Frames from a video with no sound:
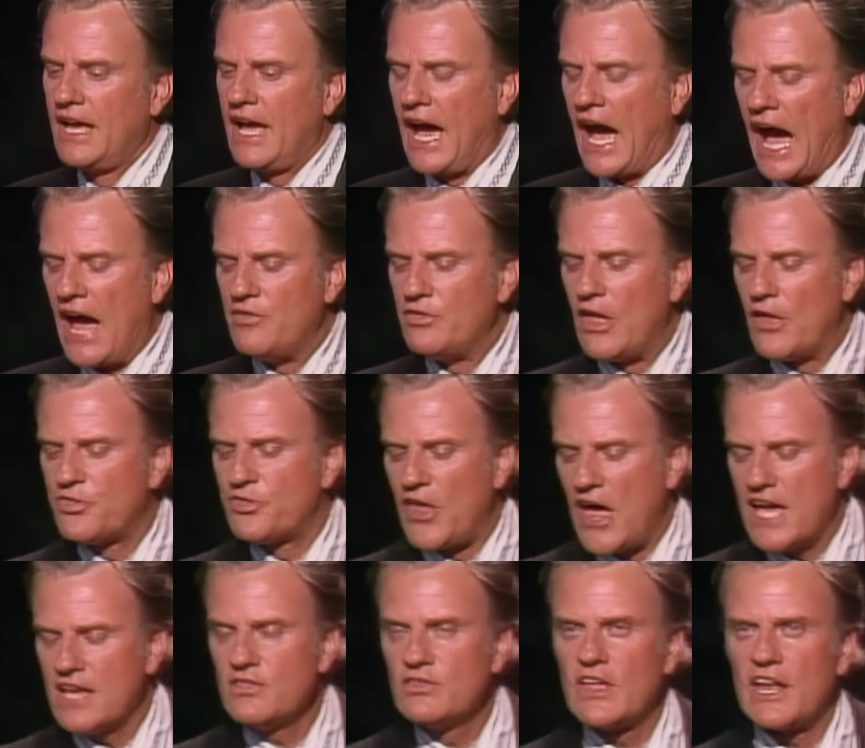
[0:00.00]
And the
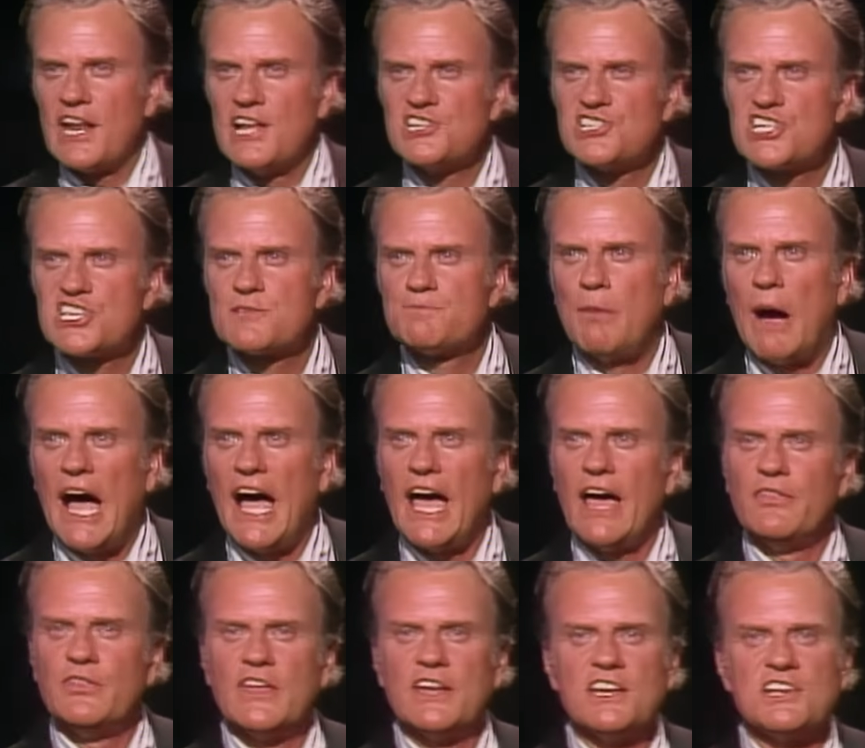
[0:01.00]
thing that
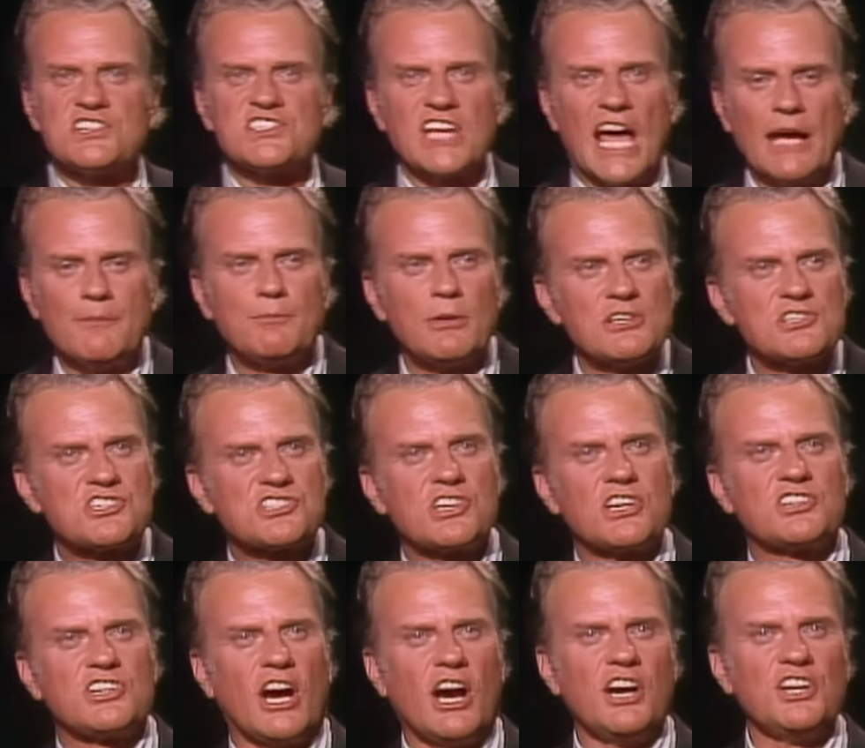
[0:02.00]
inspired the disciples
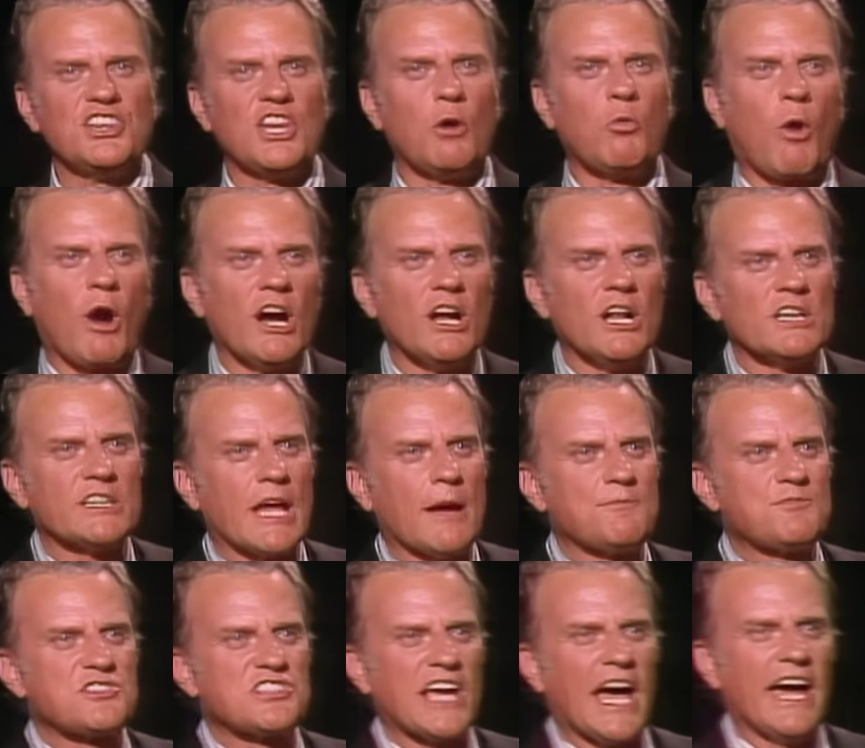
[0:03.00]
to turn the world
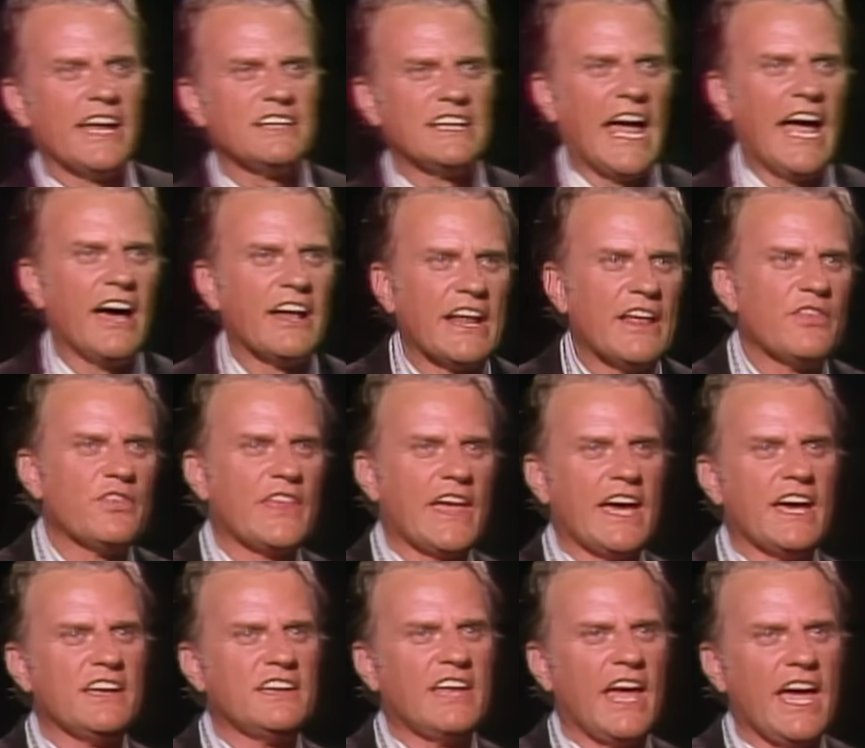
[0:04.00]
upside down in
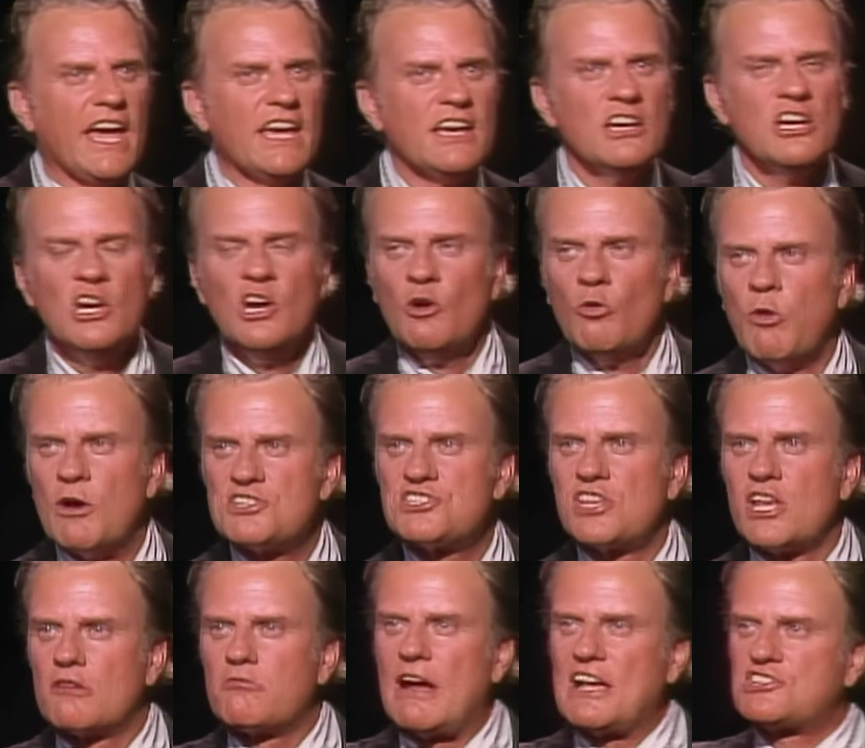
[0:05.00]
their day was
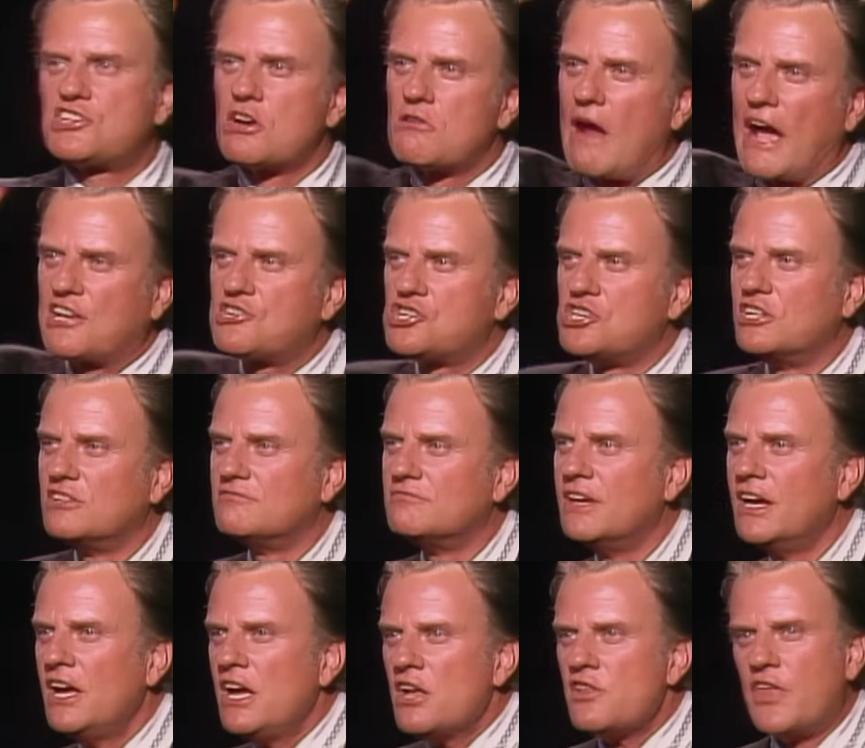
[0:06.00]
the resurrection.
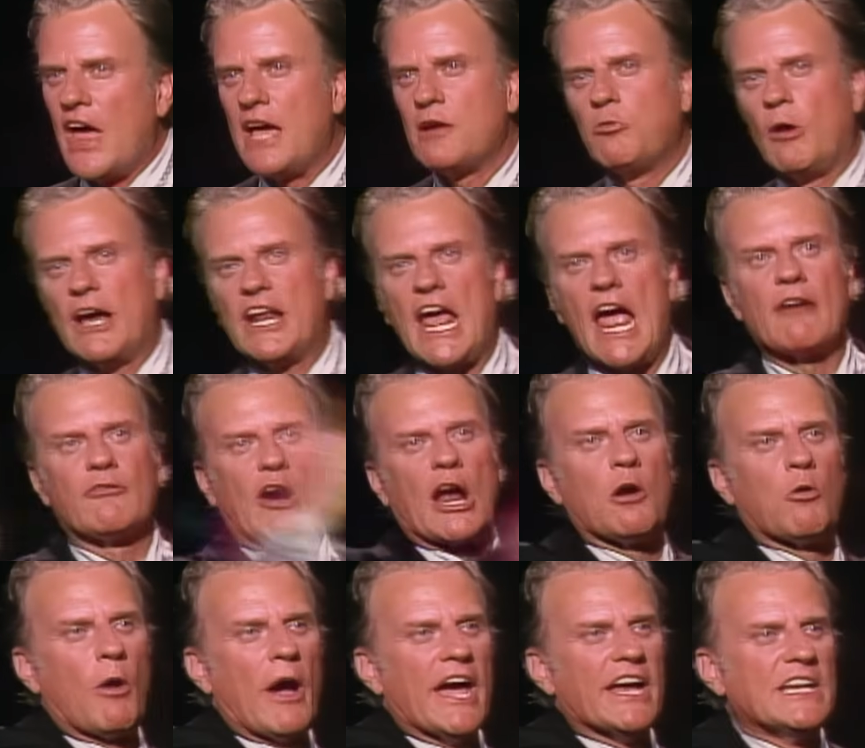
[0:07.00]
They went
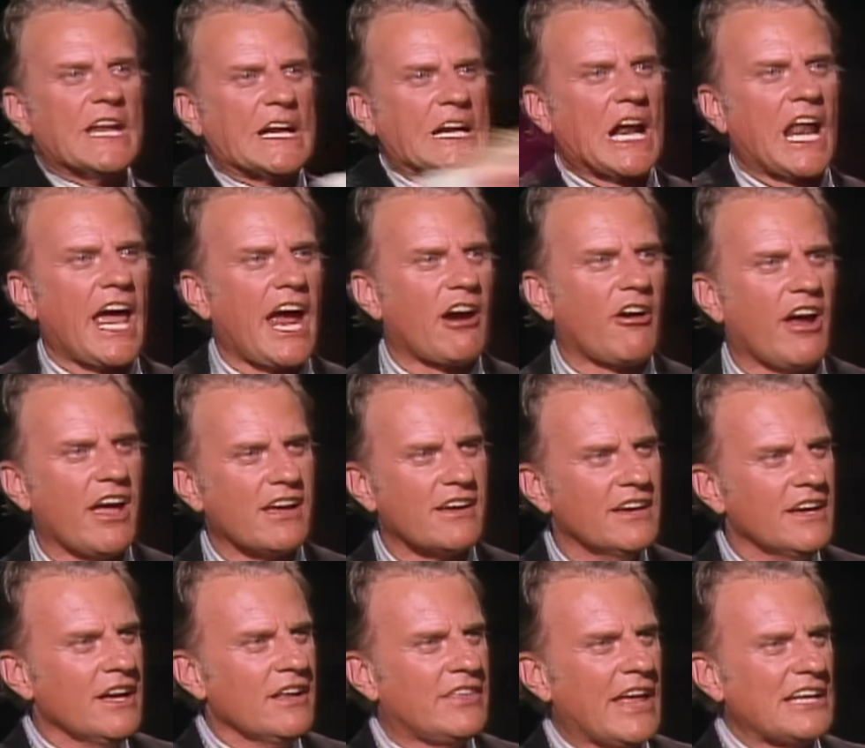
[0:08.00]
everywhere declaring
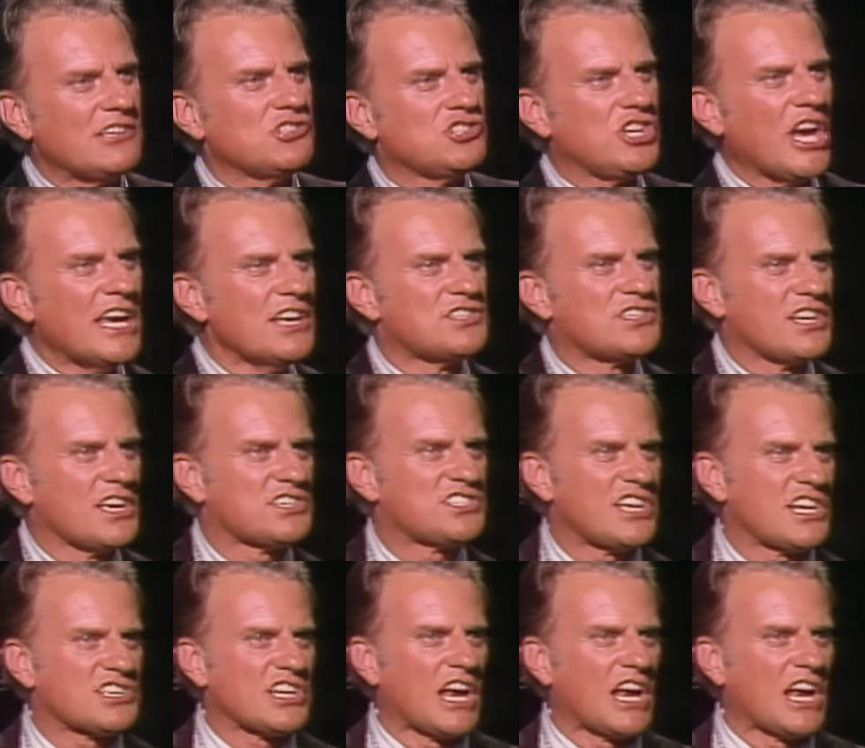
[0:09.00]
that Jesus is